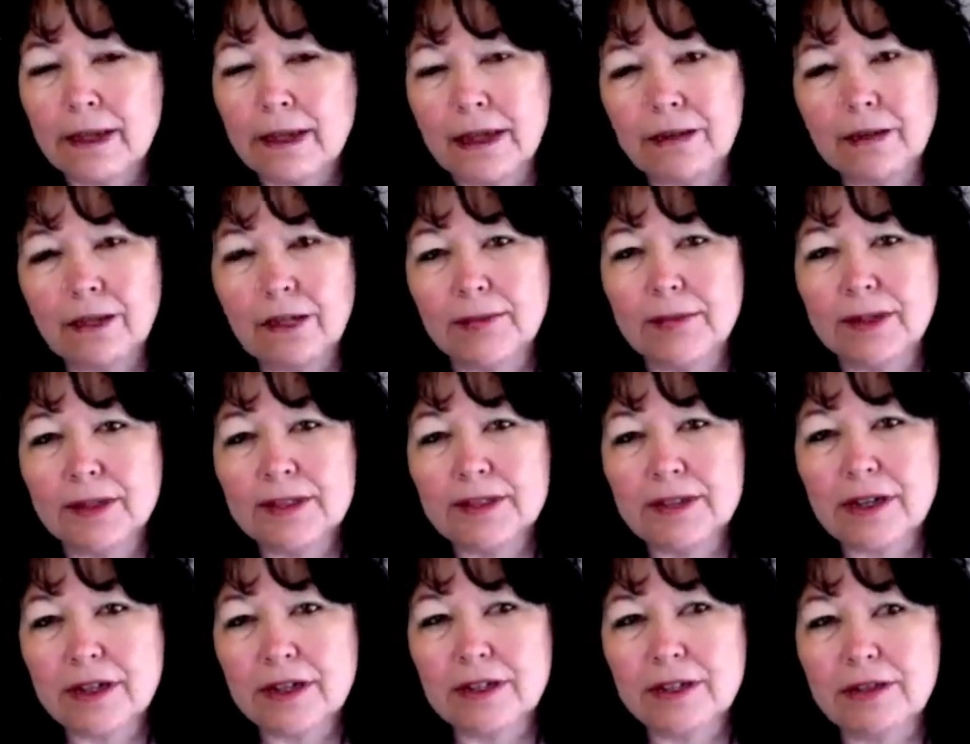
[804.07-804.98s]
Now, I'm
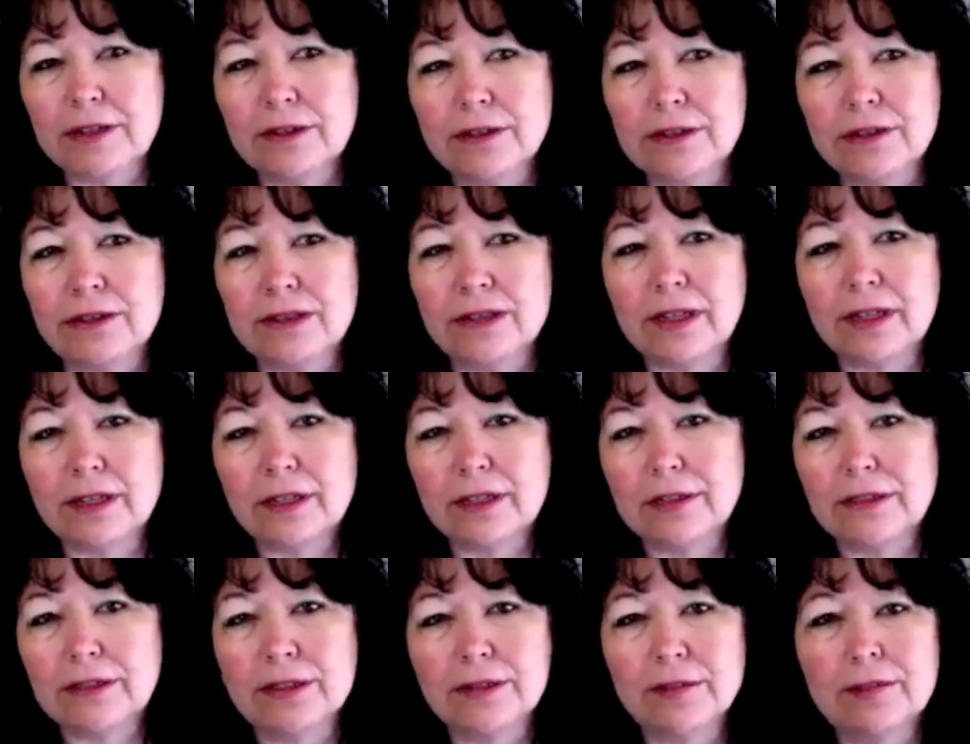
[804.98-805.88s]
not telling
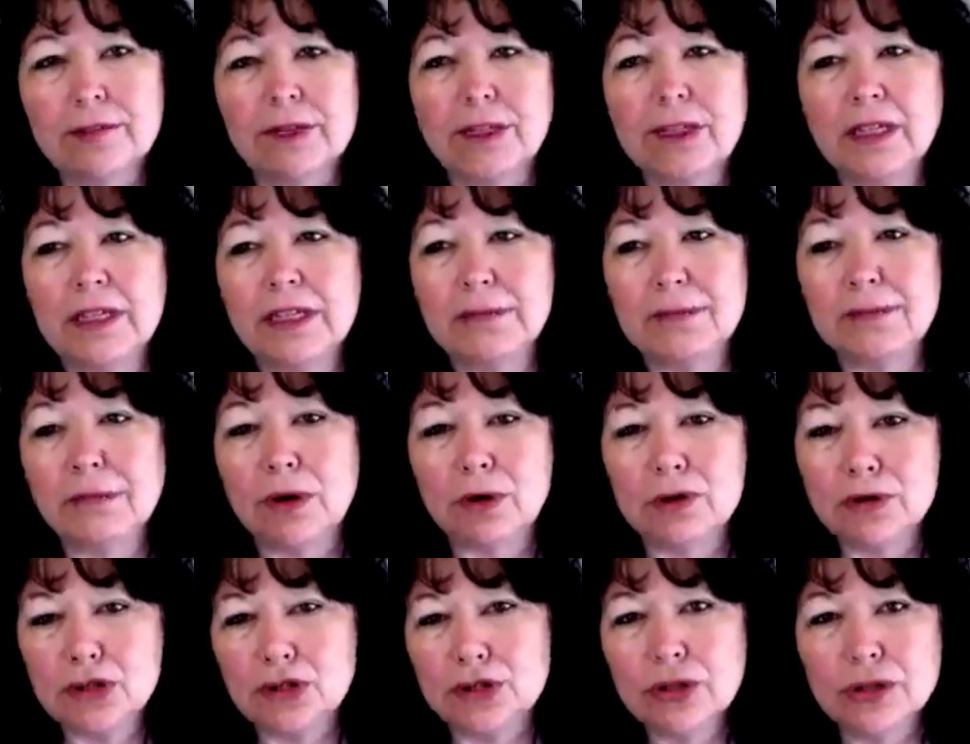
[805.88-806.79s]
you to be
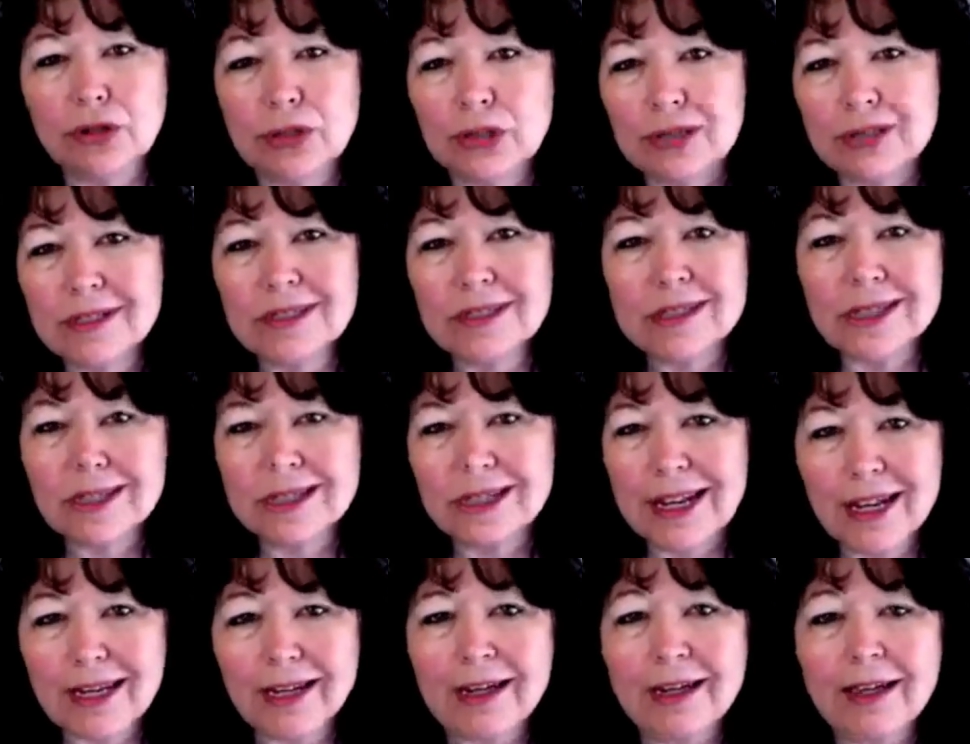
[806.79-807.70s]
emotional on
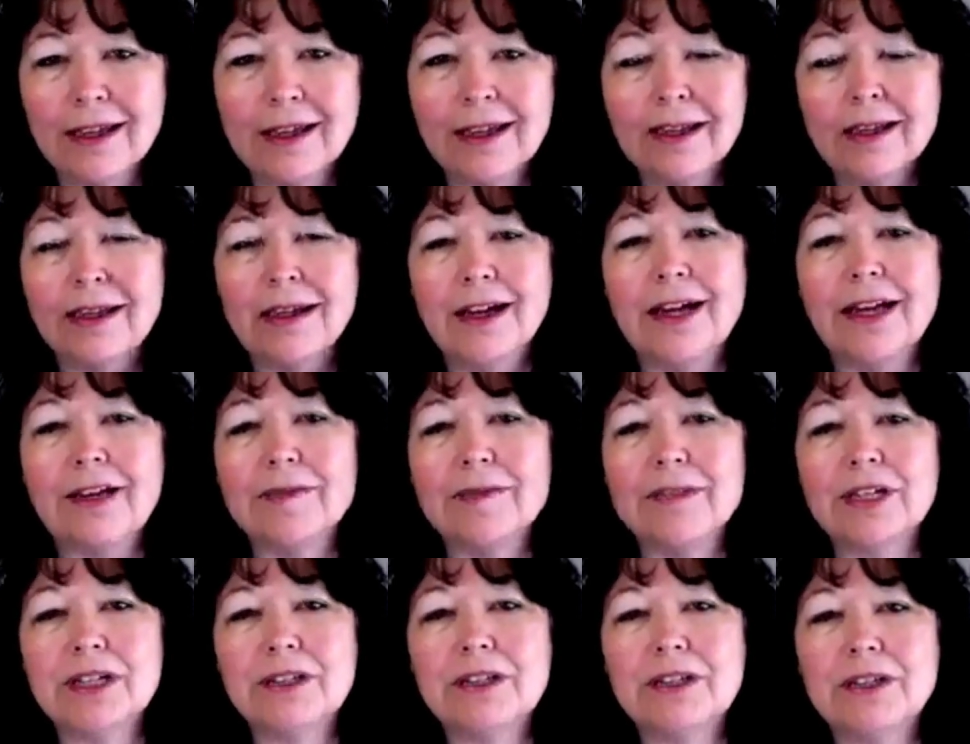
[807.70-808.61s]
Sunday.
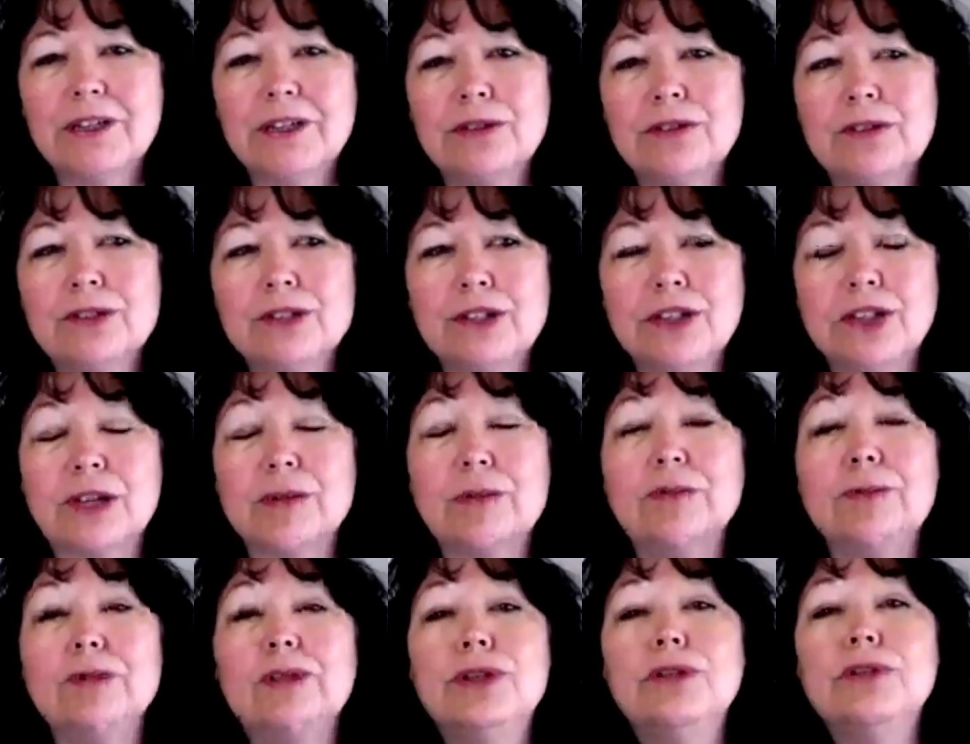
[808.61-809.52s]
I'm telling you to
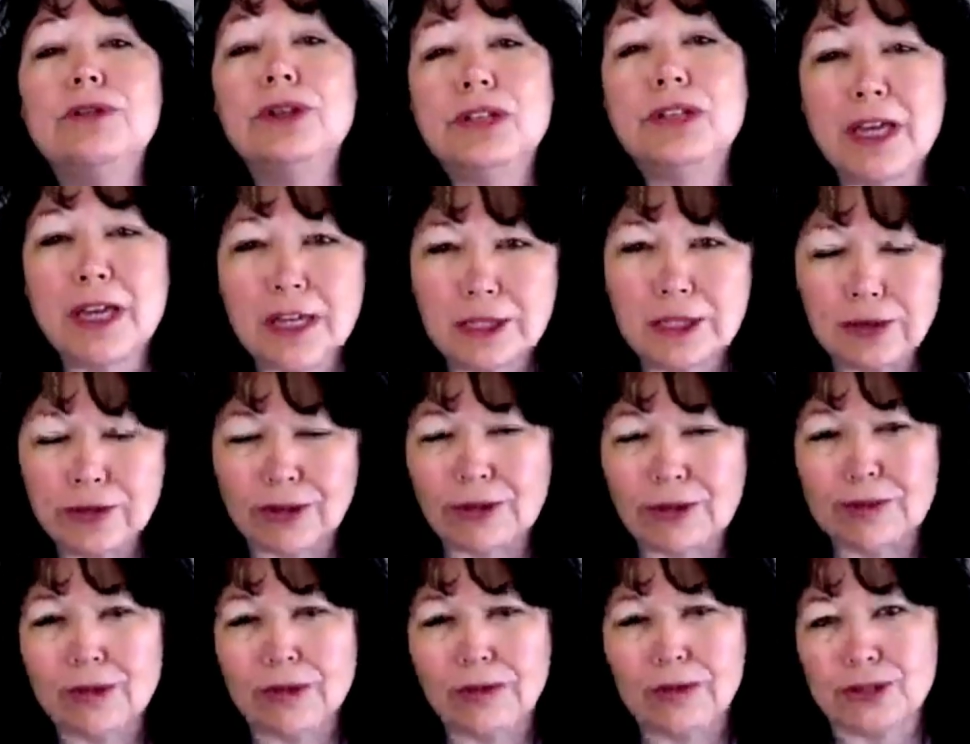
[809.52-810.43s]
communicate
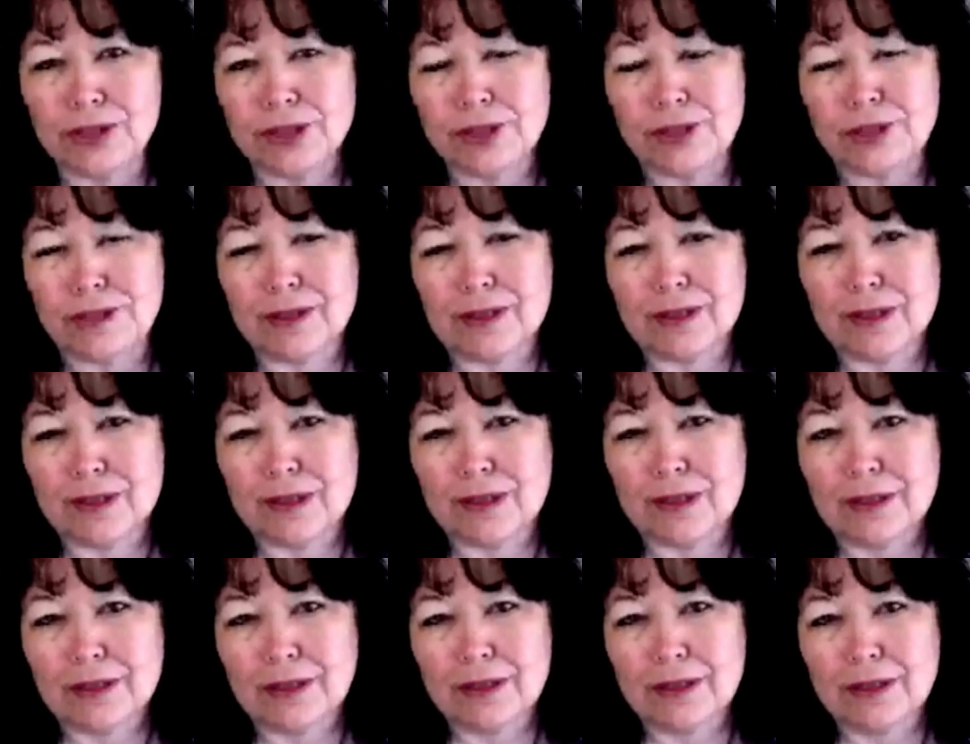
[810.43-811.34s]
your emotions.
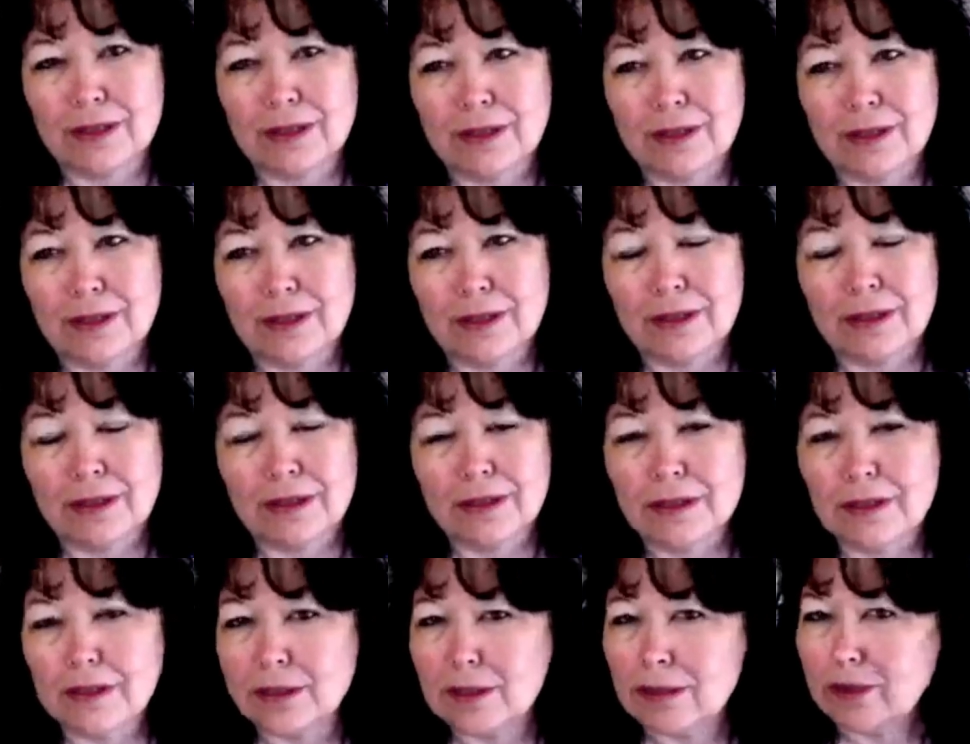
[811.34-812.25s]

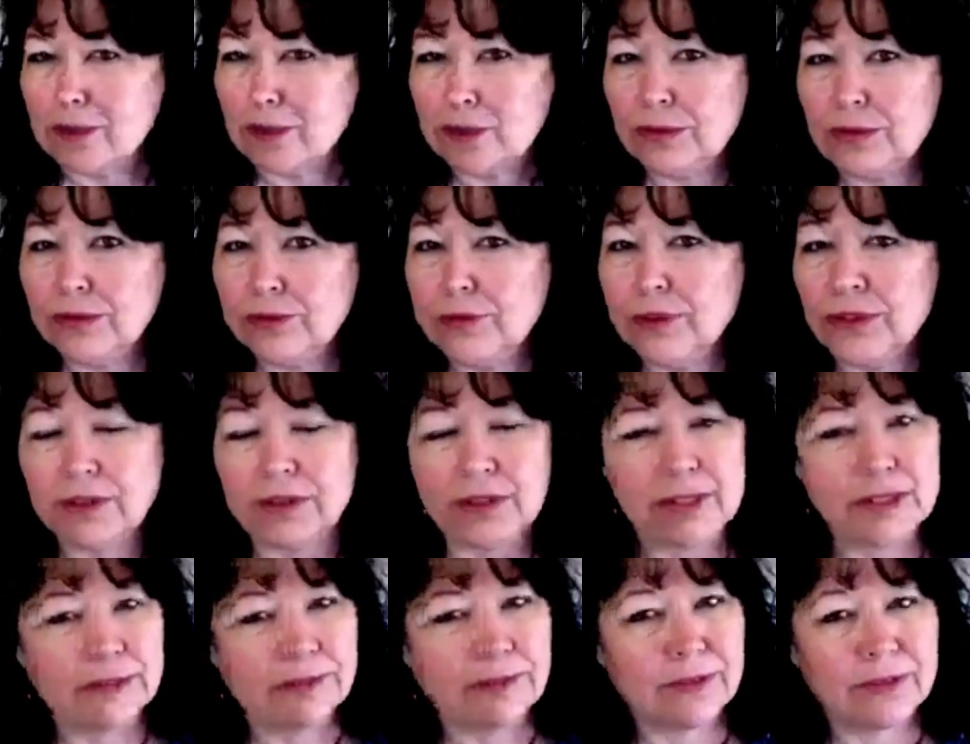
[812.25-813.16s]
Two
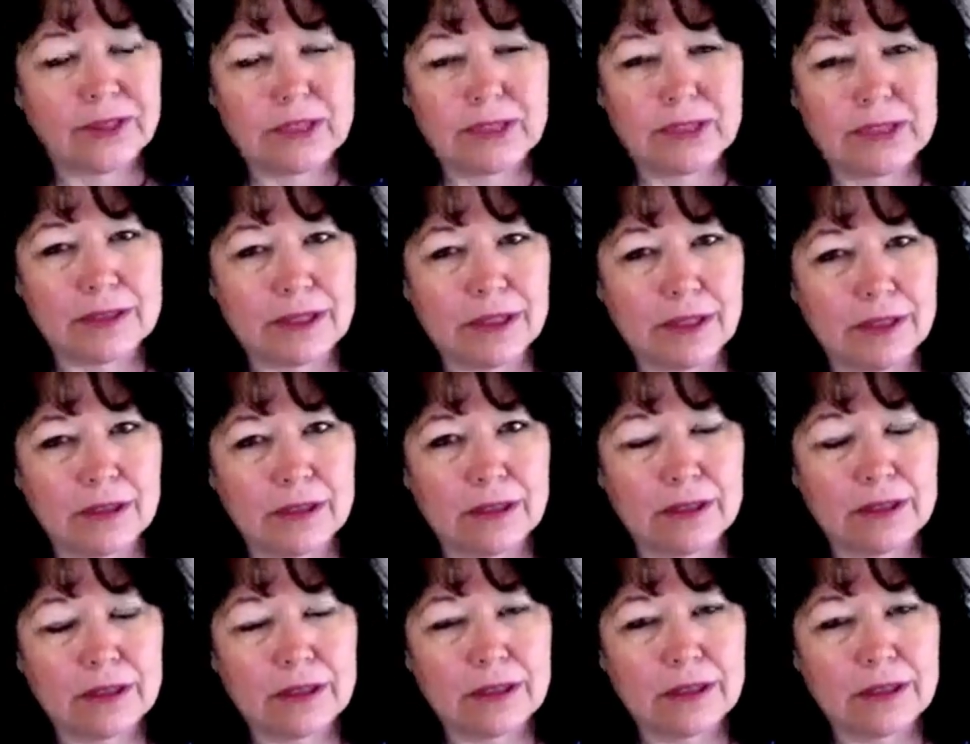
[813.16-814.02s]
very different things here.